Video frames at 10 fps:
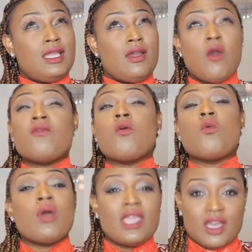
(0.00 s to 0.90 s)

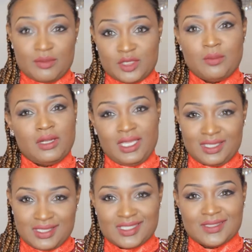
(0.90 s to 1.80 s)
overwhelmed
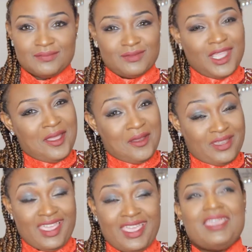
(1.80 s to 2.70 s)
place,
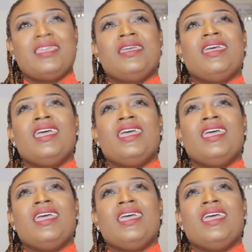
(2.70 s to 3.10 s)
okay?